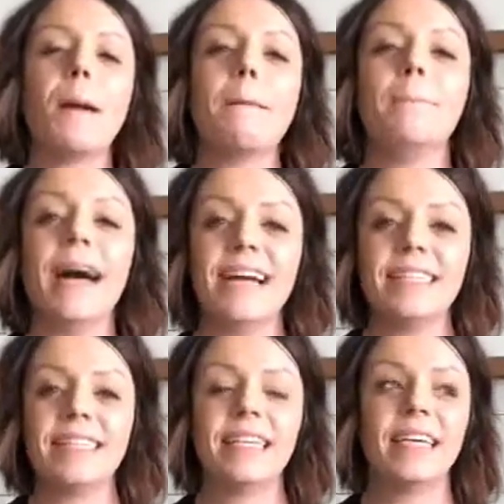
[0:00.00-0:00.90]

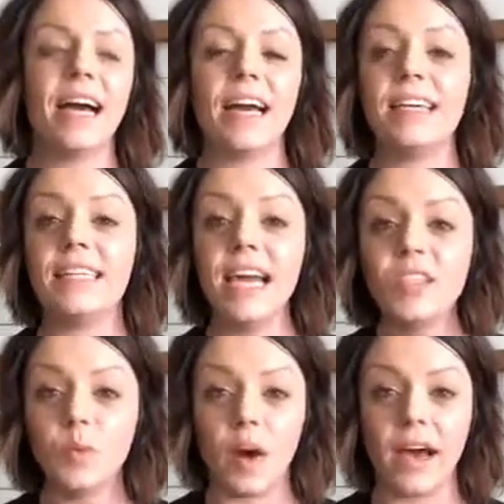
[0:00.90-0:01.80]
But it
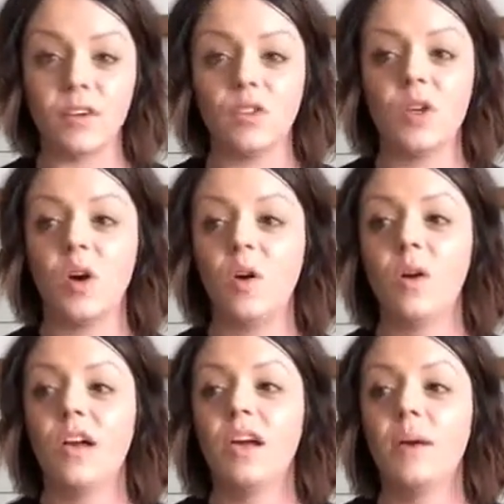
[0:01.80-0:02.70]
takes a while.
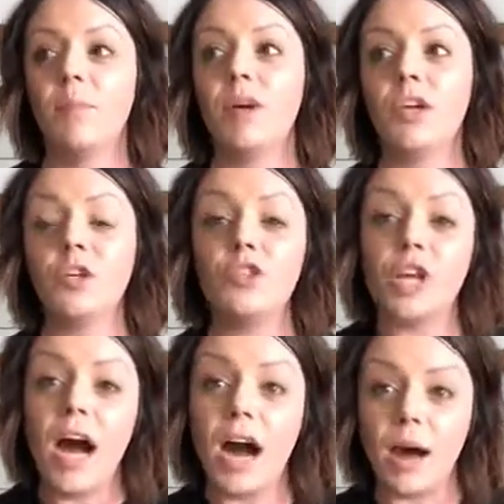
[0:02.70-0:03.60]
But your
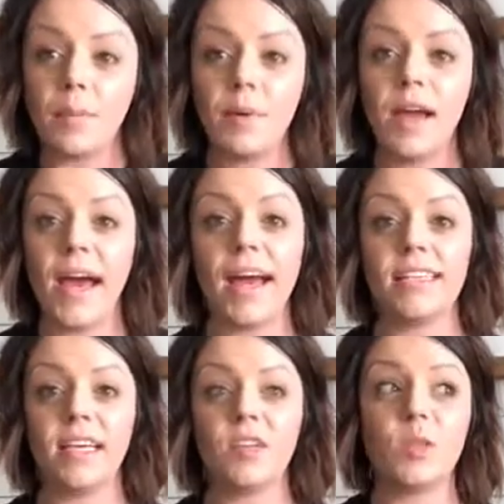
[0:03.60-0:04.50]
job
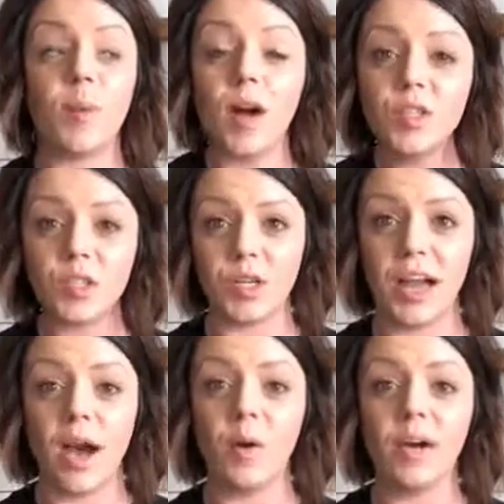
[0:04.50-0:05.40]
as a sponsor
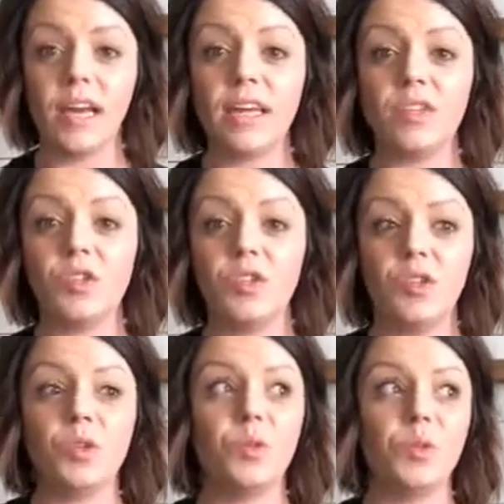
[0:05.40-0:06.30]
now is
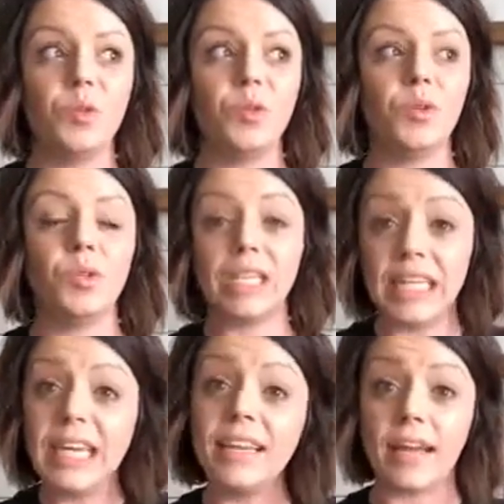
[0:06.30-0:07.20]
to
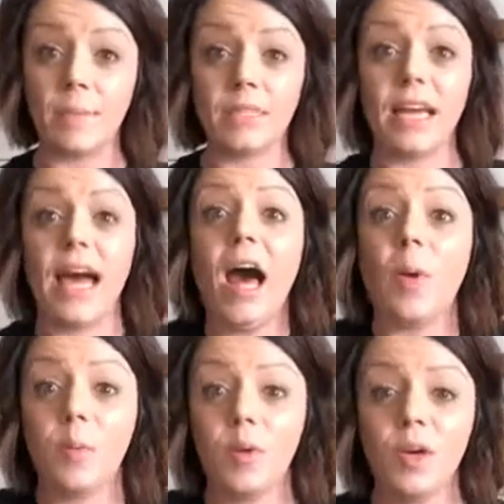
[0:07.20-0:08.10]
lead them, to
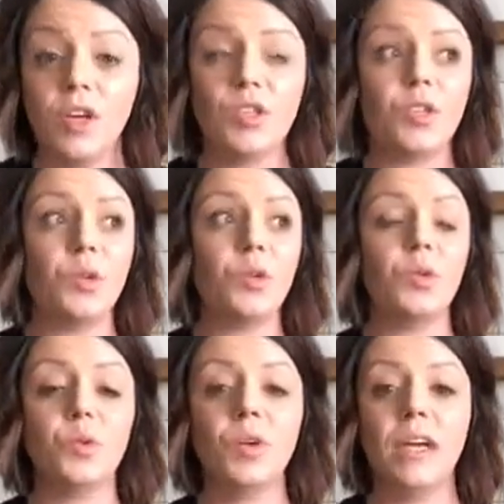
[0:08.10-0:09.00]
help,
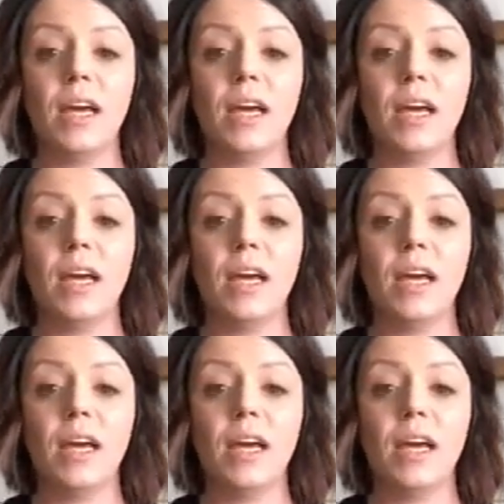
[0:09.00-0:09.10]
to